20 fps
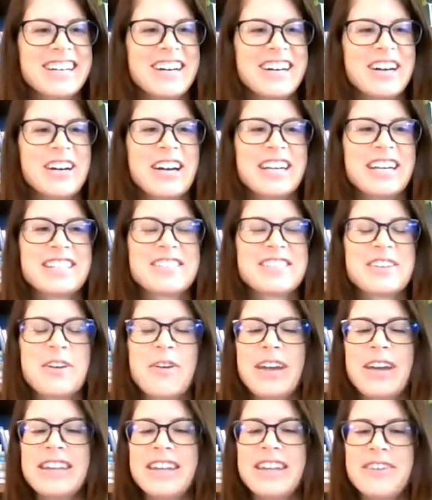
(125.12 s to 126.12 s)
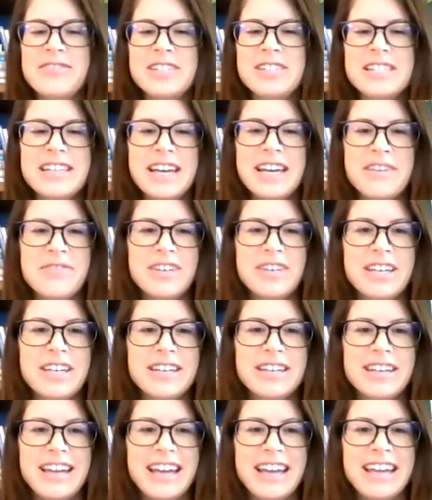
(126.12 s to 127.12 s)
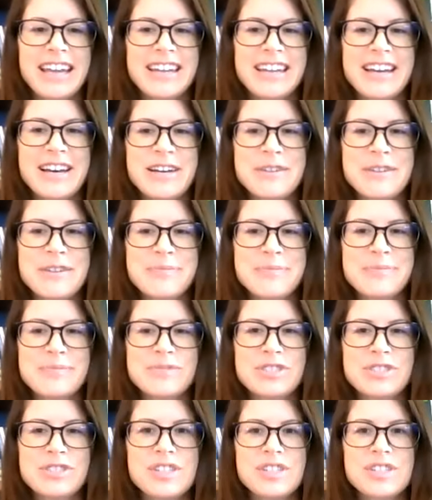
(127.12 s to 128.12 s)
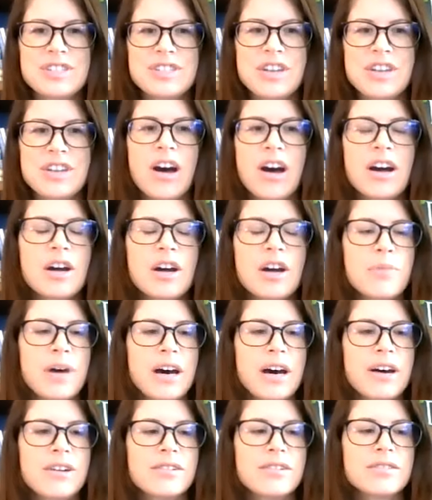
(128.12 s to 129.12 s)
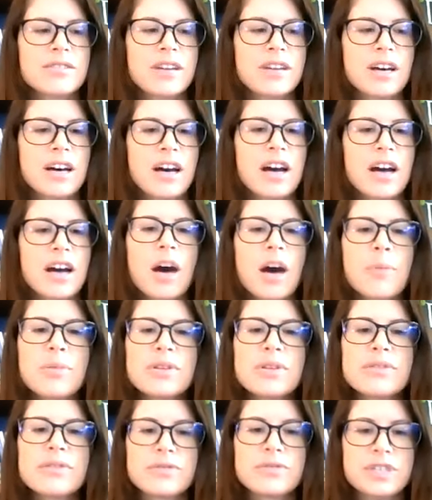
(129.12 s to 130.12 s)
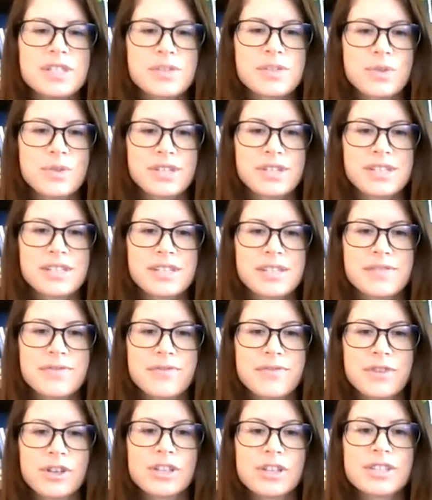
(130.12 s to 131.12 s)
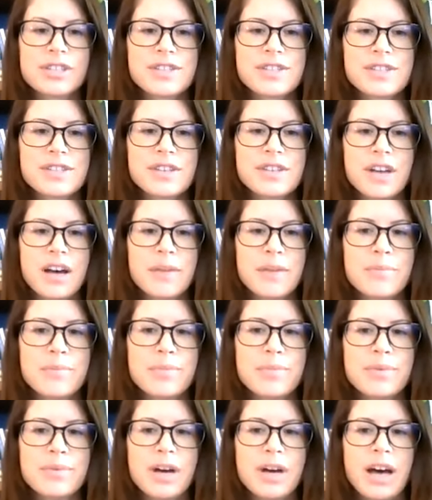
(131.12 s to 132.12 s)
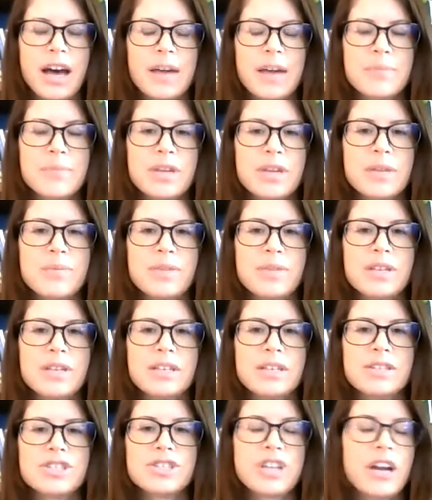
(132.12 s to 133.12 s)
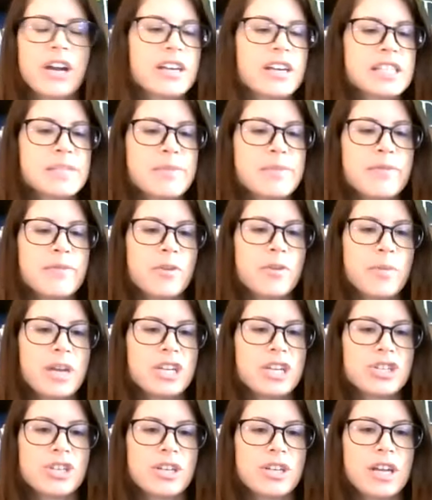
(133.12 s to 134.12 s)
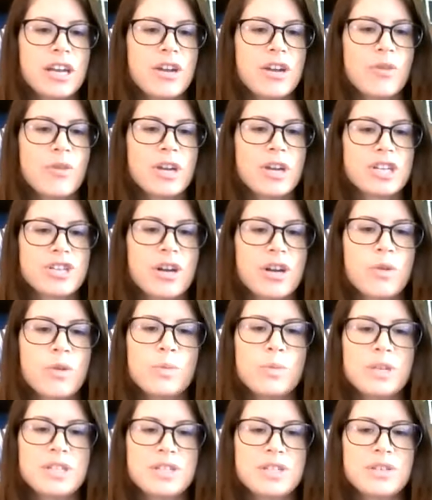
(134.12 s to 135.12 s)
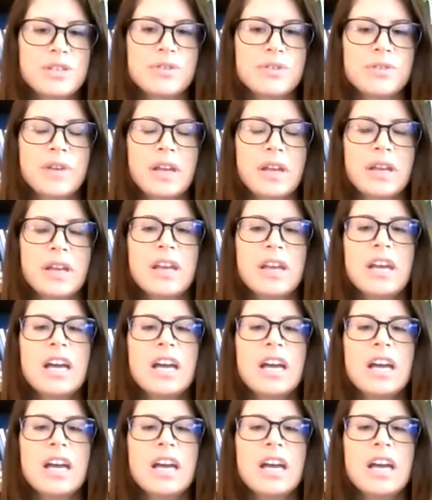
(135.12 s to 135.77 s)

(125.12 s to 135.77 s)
All right, so I'd love to dive in and just talk about a couple of resources first. I'm going to be sharing some information. I know Rachel will be too. And